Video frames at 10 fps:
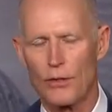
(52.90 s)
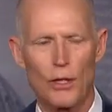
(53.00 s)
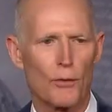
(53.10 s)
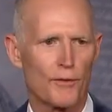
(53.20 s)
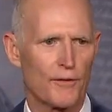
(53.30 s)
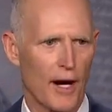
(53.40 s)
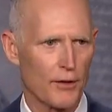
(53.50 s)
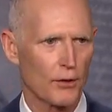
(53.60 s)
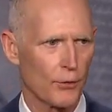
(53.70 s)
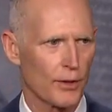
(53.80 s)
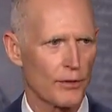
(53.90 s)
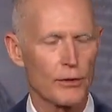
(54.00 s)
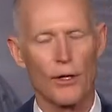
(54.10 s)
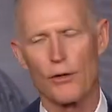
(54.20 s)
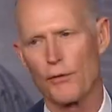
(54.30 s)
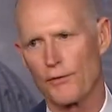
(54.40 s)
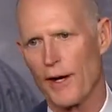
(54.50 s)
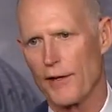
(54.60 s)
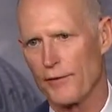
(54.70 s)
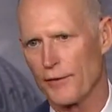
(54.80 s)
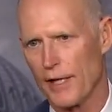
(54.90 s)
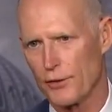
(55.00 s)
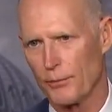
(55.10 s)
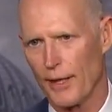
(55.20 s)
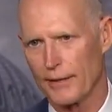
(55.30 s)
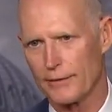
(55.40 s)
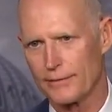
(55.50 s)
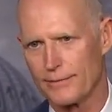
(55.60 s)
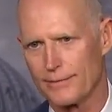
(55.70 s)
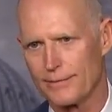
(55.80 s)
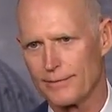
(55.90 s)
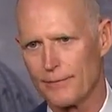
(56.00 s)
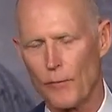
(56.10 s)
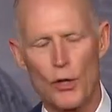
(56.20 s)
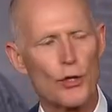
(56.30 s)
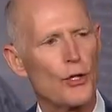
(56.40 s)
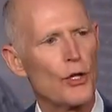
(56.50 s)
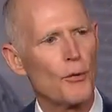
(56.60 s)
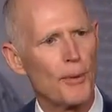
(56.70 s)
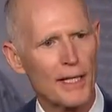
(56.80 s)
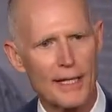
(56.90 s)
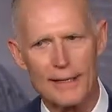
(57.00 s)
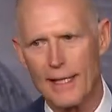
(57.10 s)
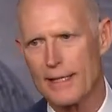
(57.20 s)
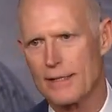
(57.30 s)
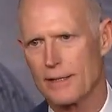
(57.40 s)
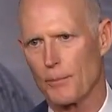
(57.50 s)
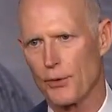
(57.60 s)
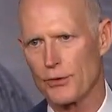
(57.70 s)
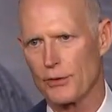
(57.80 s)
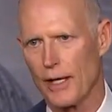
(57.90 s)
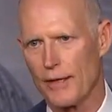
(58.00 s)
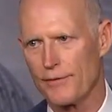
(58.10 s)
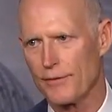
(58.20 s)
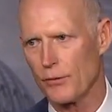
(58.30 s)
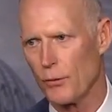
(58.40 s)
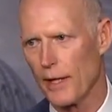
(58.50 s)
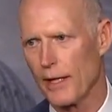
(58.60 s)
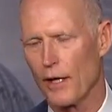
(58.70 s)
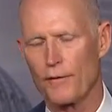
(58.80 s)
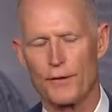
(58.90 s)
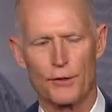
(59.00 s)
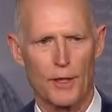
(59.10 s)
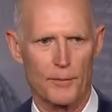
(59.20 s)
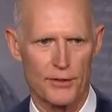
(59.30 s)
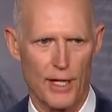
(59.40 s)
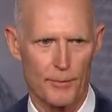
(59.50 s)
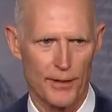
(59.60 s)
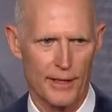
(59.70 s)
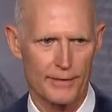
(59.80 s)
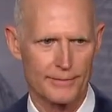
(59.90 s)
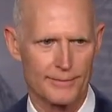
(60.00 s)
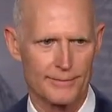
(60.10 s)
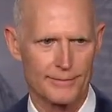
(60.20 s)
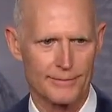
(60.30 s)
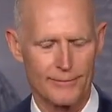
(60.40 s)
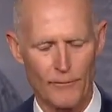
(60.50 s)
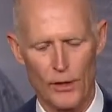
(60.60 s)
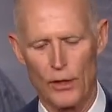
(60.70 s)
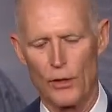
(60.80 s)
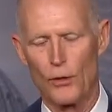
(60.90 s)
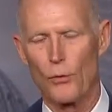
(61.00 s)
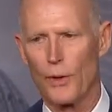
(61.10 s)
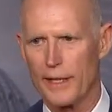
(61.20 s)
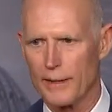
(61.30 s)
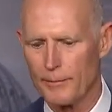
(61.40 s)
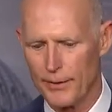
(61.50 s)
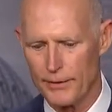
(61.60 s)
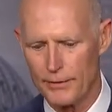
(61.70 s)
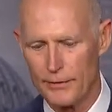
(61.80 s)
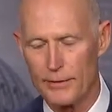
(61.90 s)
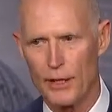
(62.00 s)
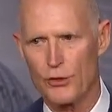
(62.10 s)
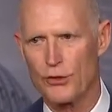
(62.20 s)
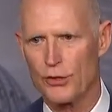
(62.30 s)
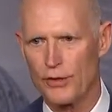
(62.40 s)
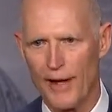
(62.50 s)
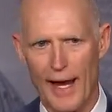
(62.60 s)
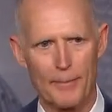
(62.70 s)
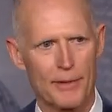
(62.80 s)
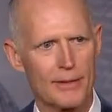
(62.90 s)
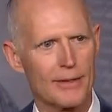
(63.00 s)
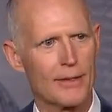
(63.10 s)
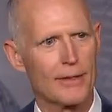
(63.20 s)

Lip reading: you would fire the lawyer or you would fire the financial planner. Nobody leads their personal life the way our federal government is operating. We get a bill that should have happened